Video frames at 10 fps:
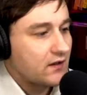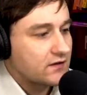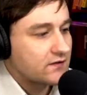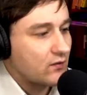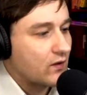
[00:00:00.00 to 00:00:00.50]

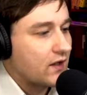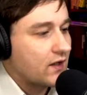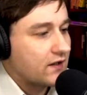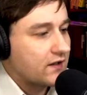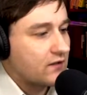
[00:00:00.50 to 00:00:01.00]
So
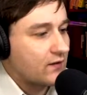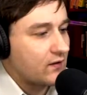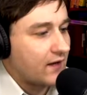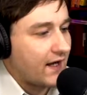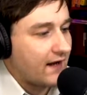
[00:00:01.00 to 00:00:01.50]
here we
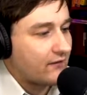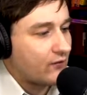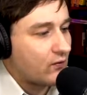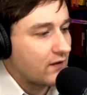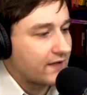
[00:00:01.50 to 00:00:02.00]
don't have a
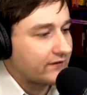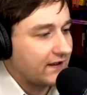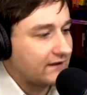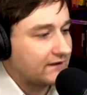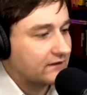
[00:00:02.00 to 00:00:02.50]
whole lot of
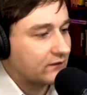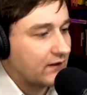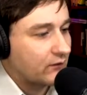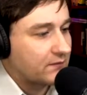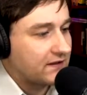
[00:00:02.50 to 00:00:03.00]
cases,
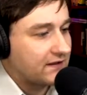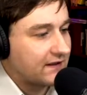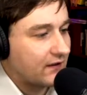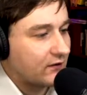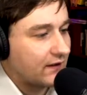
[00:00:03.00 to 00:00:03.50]
right? We're peaking
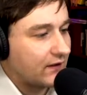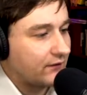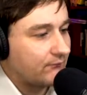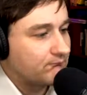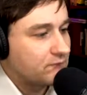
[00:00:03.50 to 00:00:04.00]
out
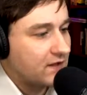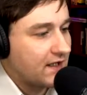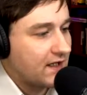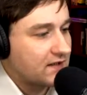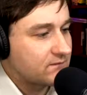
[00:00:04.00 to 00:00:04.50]
around
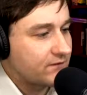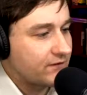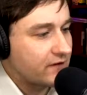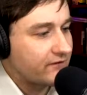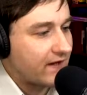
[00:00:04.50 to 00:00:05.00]

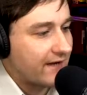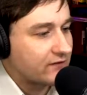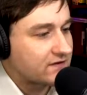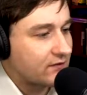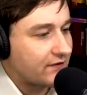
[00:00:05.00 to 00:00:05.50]
35
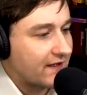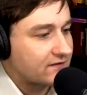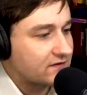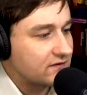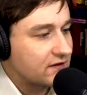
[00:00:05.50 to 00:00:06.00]
or so
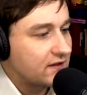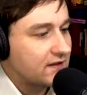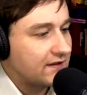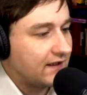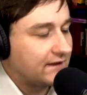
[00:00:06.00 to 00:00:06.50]
thousand
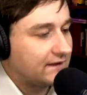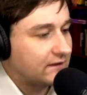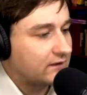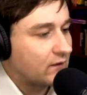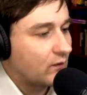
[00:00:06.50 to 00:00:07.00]

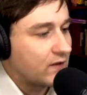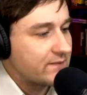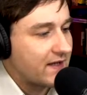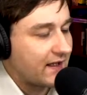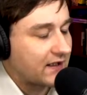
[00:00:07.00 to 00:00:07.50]
cases way
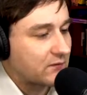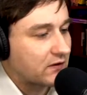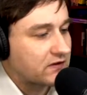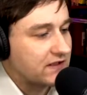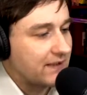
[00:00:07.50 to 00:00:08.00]
back in
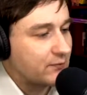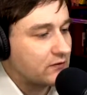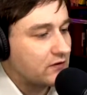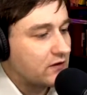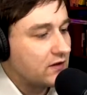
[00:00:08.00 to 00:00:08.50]
March and
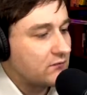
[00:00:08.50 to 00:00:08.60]
April.